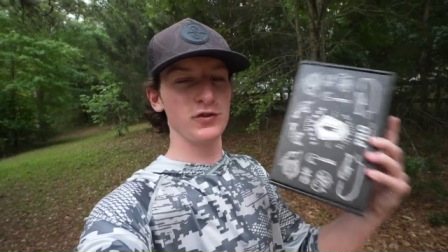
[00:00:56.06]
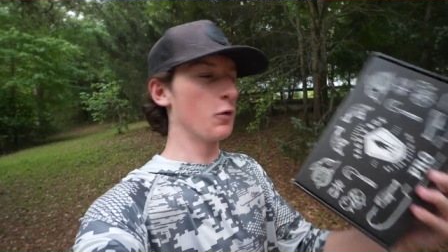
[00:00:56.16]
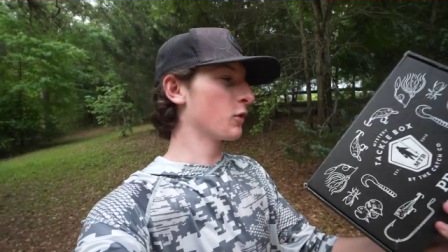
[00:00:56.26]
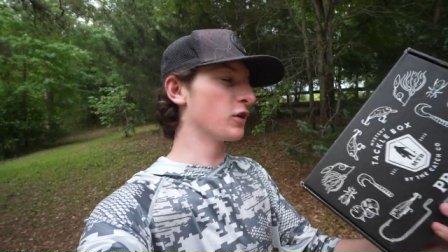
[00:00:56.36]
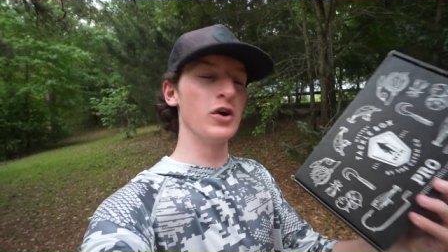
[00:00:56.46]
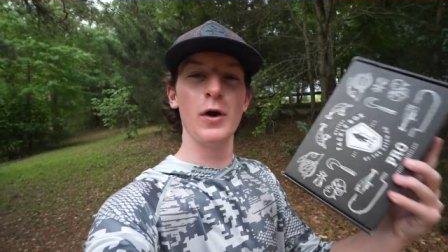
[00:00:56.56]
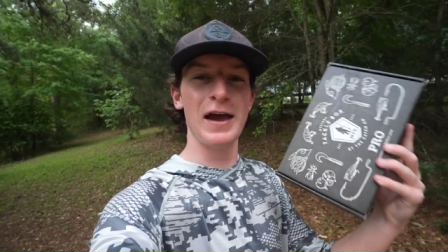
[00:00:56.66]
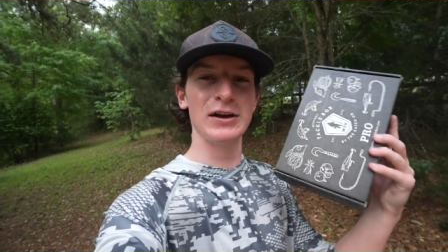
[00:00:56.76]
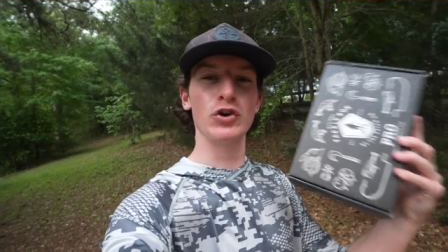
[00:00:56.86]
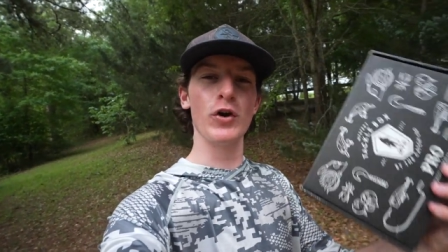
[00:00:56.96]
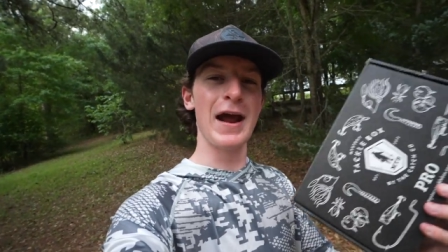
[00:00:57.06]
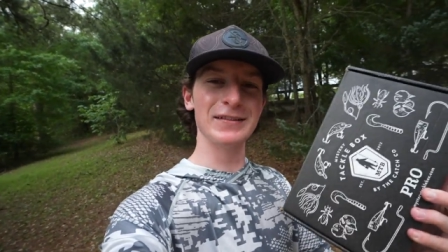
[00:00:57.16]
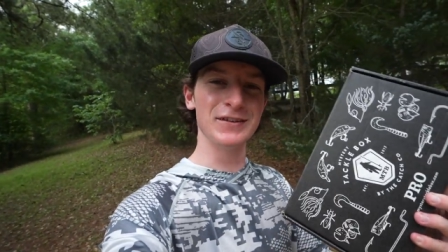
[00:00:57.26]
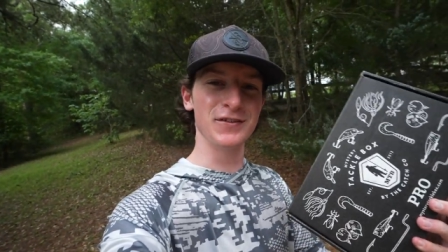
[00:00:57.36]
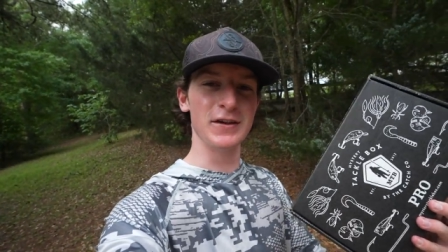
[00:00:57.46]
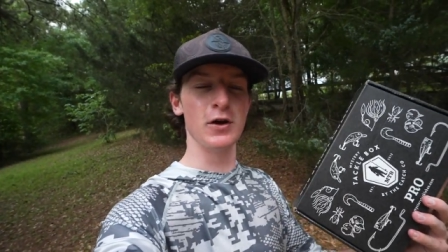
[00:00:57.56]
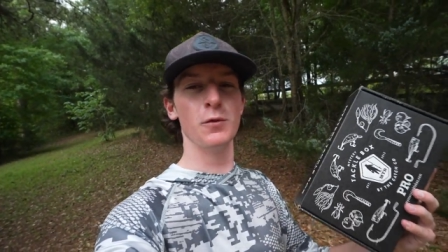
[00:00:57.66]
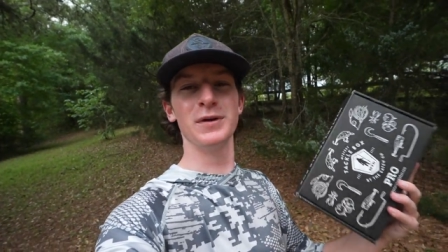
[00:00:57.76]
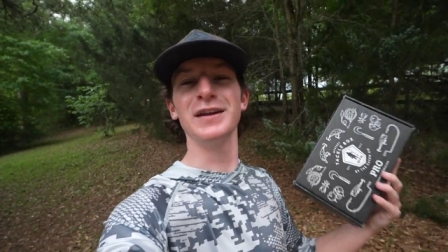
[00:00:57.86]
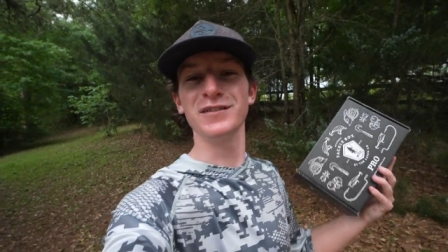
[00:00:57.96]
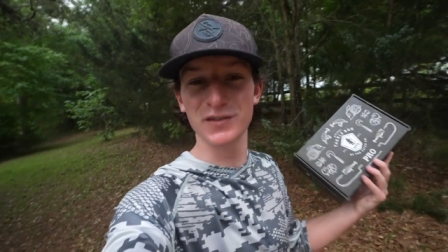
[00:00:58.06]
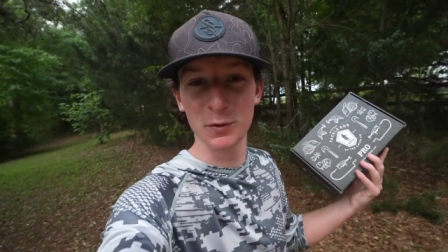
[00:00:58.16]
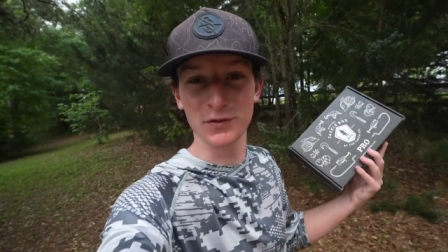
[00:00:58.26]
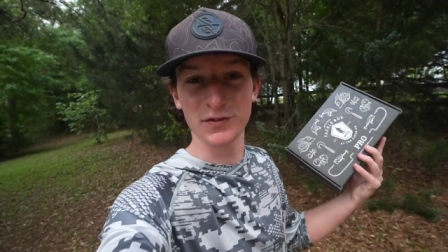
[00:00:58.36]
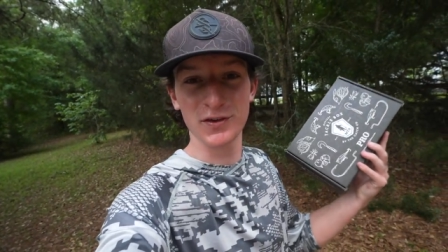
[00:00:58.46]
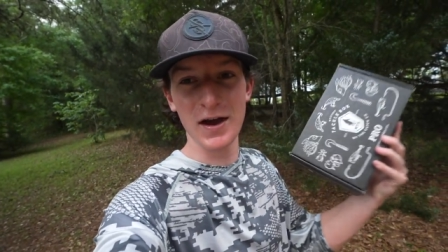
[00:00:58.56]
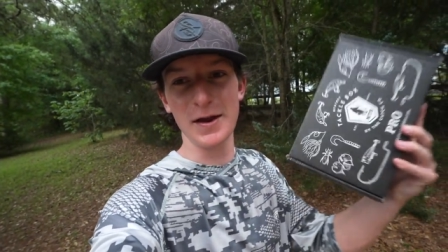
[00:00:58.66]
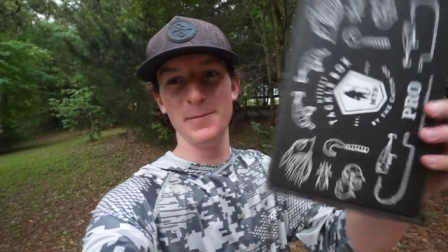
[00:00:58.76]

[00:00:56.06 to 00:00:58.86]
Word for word: So we're gonna go ahead, crack this thing open and see what's inside.